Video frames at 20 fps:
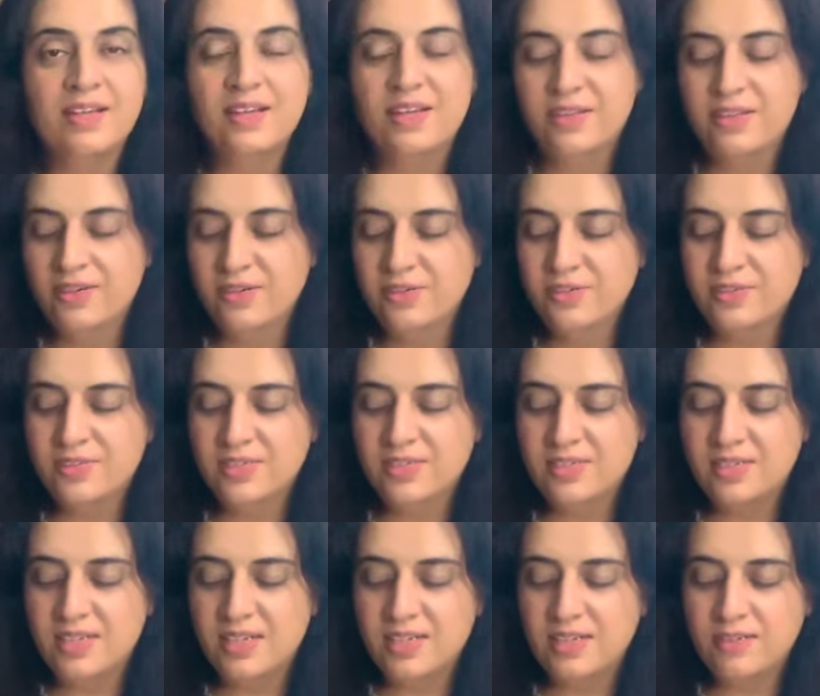there's the
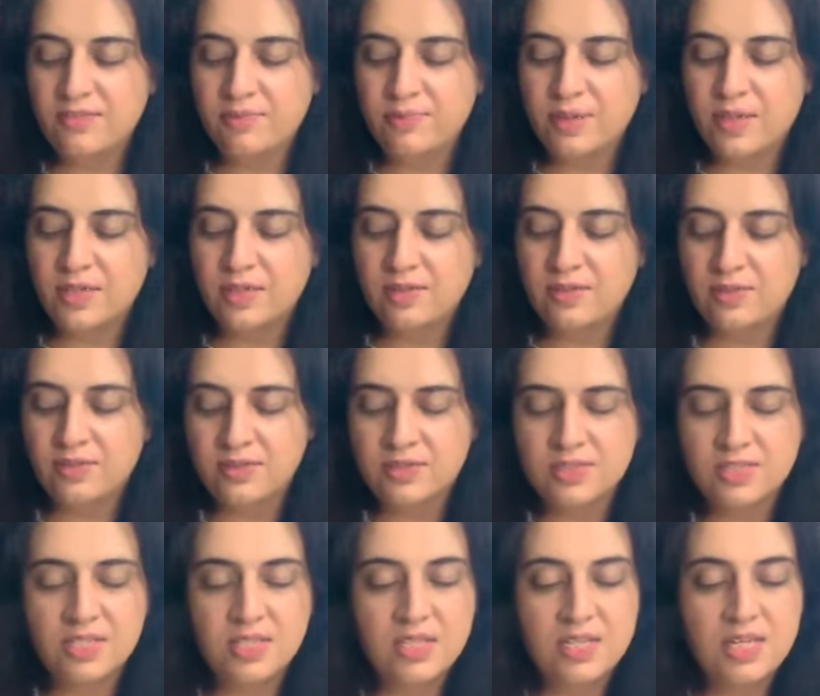Knight of
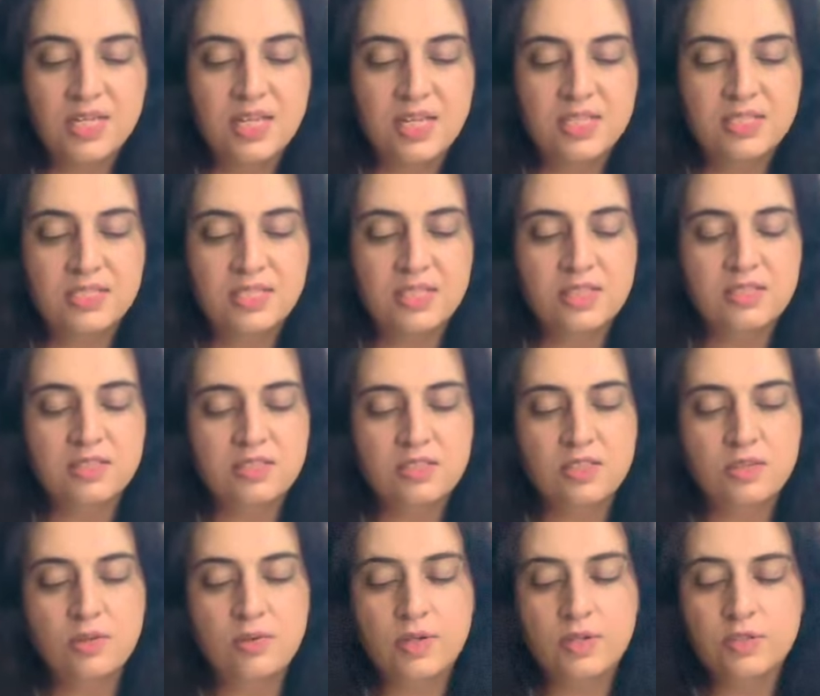Pentacles. It's like a
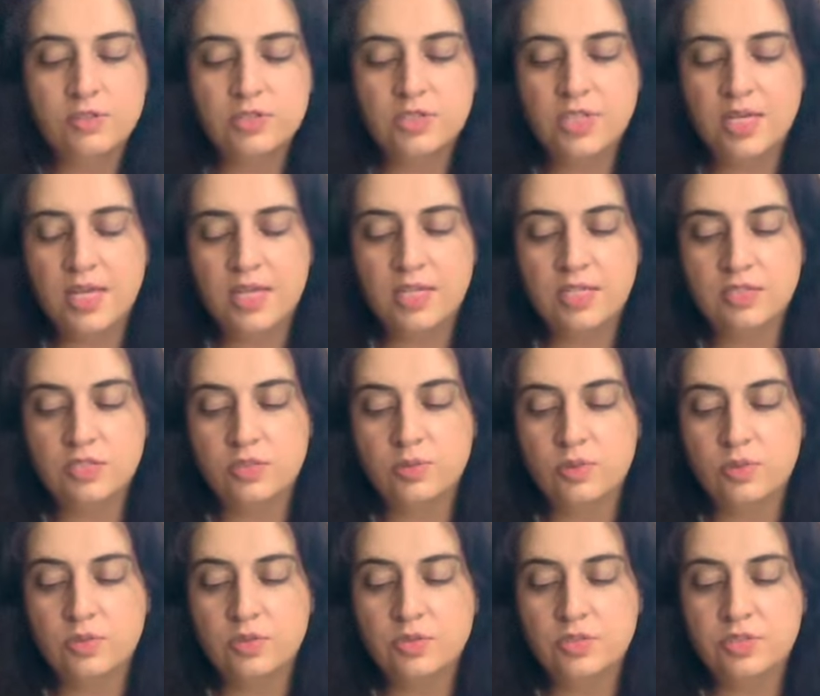slow energy heading
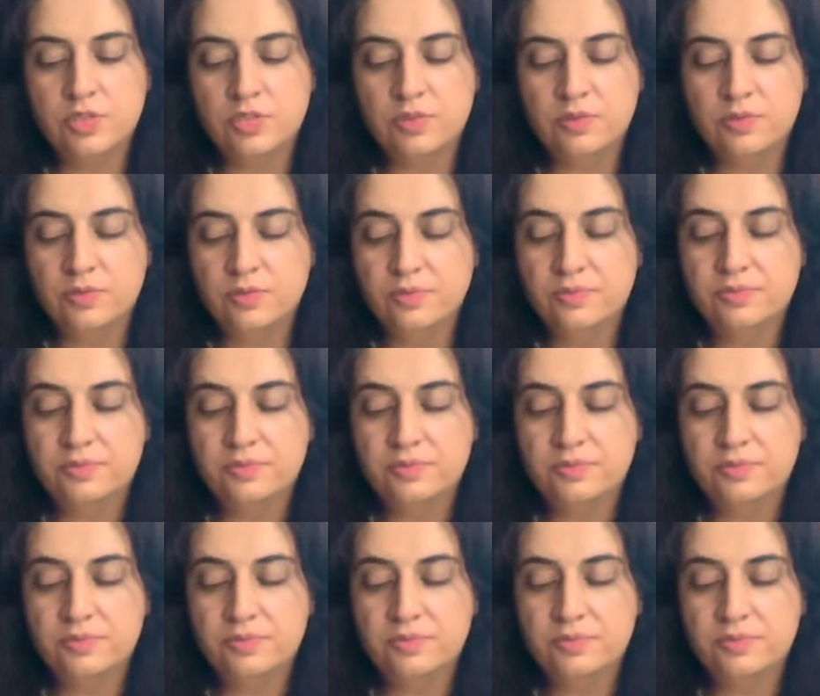towards you.